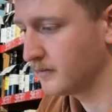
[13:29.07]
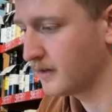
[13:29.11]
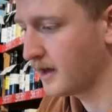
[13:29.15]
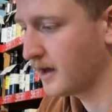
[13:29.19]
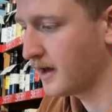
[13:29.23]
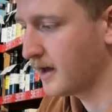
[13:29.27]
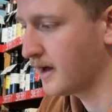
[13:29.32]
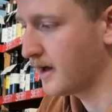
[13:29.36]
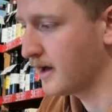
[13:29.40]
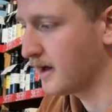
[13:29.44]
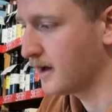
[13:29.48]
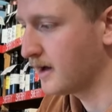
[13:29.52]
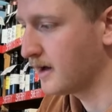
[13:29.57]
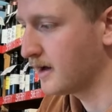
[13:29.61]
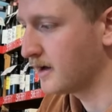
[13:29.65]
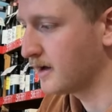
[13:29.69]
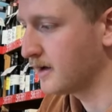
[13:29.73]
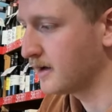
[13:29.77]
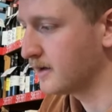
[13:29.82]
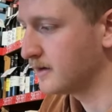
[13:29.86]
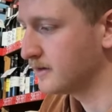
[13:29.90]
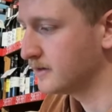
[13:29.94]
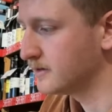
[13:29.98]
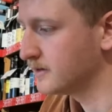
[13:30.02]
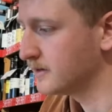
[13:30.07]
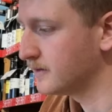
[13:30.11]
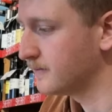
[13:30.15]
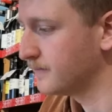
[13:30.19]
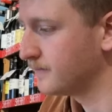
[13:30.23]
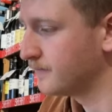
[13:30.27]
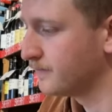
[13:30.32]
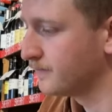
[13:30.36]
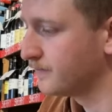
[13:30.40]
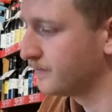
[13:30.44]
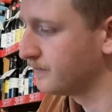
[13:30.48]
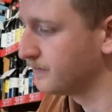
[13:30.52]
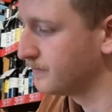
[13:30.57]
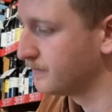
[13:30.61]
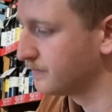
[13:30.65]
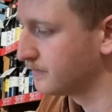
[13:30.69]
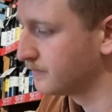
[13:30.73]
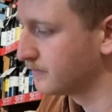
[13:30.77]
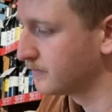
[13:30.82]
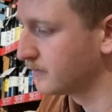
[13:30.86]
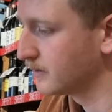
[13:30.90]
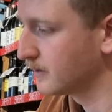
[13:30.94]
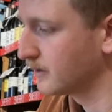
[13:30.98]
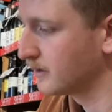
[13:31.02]
and
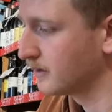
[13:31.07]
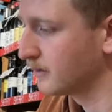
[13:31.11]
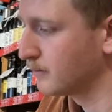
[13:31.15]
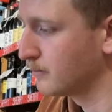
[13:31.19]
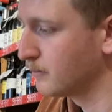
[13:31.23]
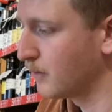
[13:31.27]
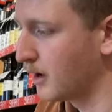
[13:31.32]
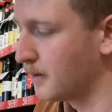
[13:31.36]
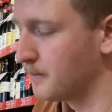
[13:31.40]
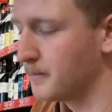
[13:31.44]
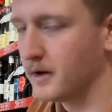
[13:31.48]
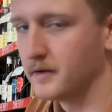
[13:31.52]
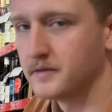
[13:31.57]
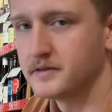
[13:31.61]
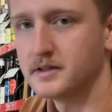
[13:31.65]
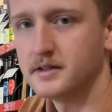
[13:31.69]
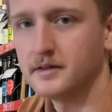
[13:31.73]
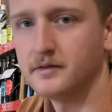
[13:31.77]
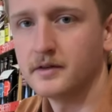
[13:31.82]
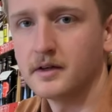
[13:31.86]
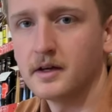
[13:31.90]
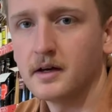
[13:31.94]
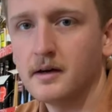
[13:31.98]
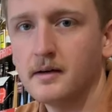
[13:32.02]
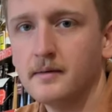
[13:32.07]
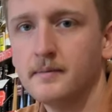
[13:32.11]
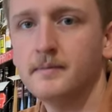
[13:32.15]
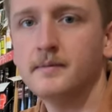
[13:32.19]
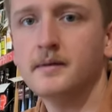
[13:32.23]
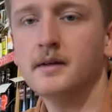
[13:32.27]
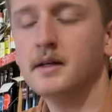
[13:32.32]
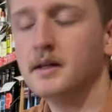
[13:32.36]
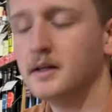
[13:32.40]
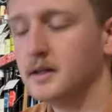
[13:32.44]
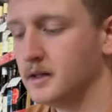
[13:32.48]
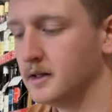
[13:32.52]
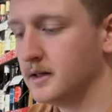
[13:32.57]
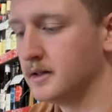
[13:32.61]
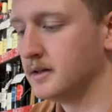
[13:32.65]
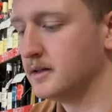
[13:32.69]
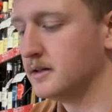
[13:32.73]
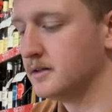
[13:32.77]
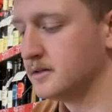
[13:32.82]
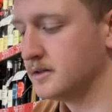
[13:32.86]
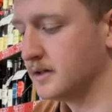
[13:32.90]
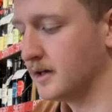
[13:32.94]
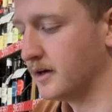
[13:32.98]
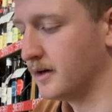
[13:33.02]
my birth certificate.
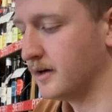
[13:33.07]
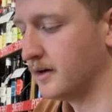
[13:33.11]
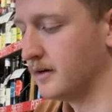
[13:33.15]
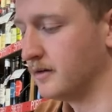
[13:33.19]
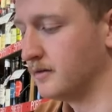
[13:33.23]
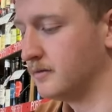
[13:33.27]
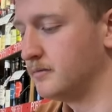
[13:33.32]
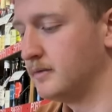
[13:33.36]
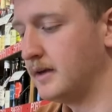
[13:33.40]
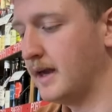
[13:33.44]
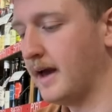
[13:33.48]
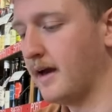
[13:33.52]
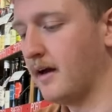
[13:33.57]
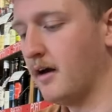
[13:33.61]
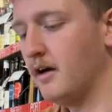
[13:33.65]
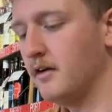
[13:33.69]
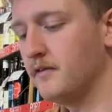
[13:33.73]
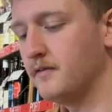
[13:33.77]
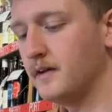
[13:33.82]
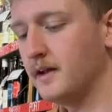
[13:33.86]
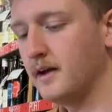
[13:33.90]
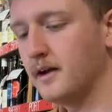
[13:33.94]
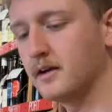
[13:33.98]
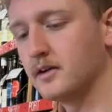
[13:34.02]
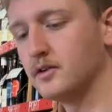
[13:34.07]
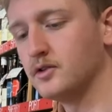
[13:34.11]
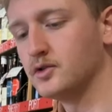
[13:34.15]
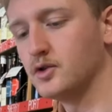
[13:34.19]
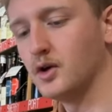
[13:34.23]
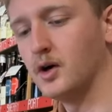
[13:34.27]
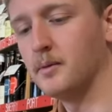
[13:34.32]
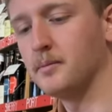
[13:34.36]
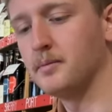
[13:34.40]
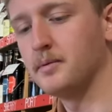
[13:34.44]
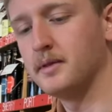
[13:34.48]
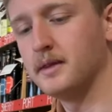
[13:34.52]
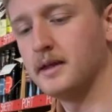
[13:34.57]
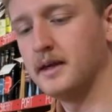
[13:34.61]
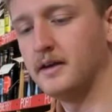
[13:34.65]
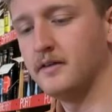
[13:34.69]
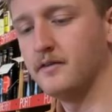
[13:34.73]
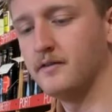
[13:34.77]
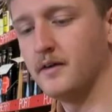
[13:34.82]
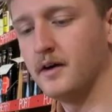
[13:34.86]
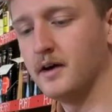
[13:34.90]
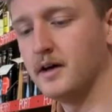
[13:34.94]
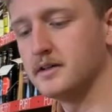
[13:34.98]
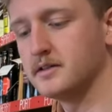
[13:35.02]
So yeah, hopefully I can drop the
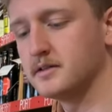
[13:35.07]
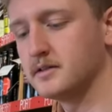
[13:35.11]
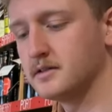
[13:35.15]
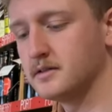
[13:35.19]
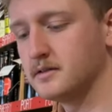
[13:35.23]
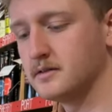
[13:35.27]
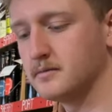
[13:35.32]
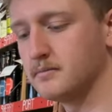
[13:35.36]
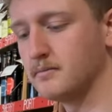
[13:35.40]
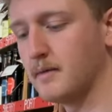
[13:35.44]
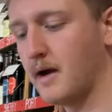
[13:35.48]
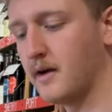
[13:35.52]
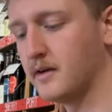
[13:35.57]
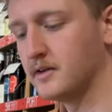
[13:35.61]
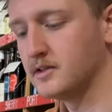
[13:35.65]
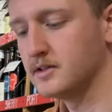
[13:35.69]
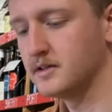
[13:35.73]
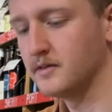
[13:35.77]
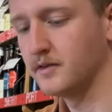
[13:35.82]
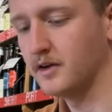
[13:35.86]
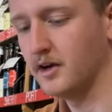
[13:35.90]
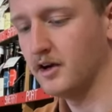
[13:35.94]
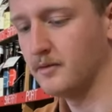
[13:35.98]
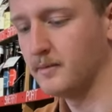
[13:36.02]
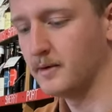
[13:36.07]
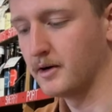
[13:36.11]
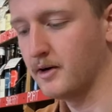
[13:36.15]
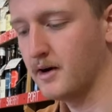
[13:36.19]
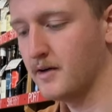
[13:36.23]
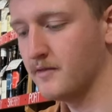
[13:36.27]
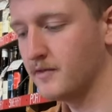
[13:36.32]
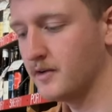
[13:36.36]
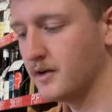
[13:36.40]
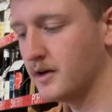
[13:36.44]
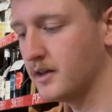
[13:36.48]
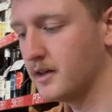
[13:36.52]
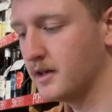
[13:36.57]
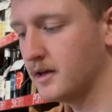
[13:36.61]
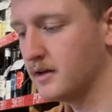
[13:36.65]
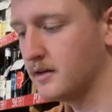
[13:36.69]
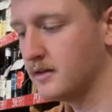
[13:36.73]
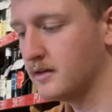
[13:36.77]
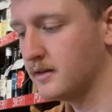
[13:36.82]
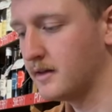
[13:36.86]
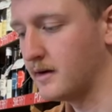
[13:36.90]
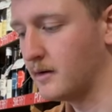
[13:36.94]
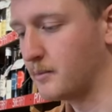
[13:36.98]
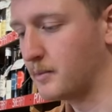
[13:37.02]
first marriage certificate of my grandfather.
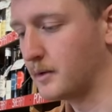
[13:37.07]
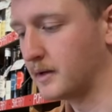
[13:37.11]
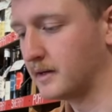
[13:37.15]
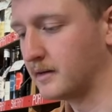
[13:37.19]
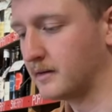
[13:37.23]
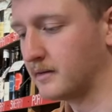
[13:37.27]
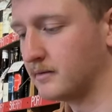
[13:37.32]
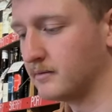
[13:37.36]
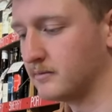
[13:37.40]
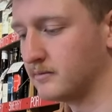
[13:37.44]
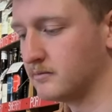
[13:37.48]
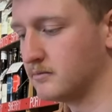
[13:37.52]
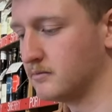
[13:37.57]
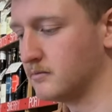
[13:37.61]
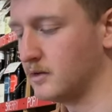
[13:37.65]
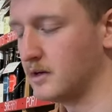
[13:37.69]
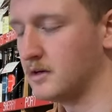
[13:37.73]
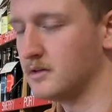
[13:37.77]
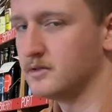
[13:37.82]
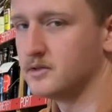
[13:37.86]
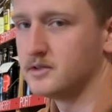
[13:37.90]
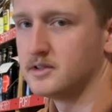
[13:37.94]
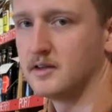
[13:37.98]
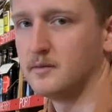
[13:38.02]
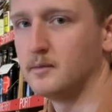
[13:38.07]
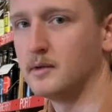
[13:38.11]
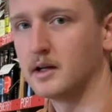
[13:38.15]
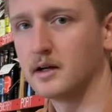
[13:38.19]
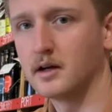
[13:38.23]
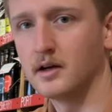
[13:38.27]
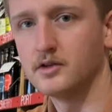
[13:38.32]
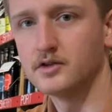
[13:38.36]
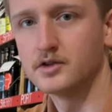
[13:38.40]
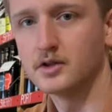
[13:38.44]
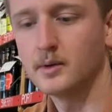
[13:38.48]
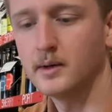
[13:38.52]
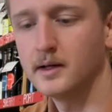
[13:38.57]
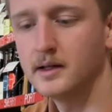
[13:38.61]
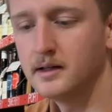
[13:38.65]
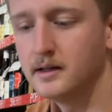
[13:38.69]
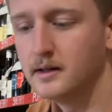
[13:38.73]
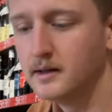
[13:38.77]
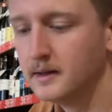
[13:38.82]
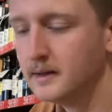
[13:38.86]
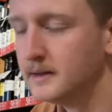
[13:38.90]
That'll bring, well, save like 100 quid.